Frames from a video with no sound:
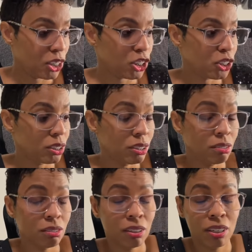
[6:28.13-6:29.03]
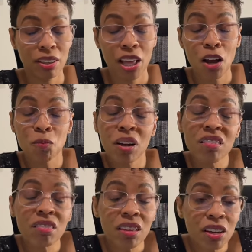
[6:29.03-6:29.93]
She said that
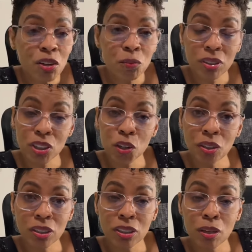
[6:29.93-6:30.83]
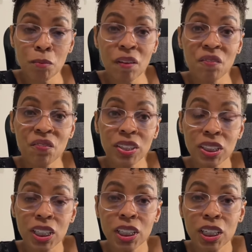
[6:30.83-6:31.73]
right there would turn into something
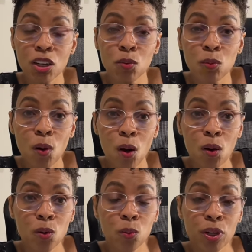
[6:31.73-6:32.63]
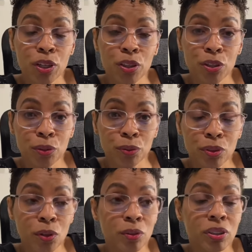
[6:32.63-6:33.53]
physically wrong with you.
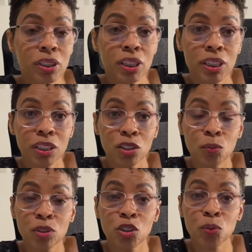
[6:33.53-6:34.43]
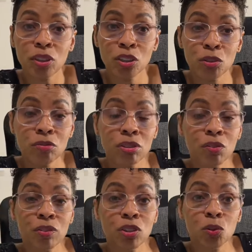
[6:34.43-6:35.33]
Sonya said you would stress
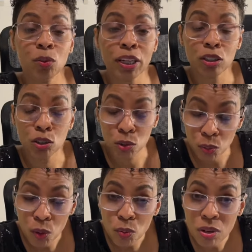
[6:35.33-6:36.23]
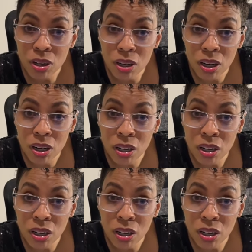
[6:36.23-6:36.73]
yourself into a stroke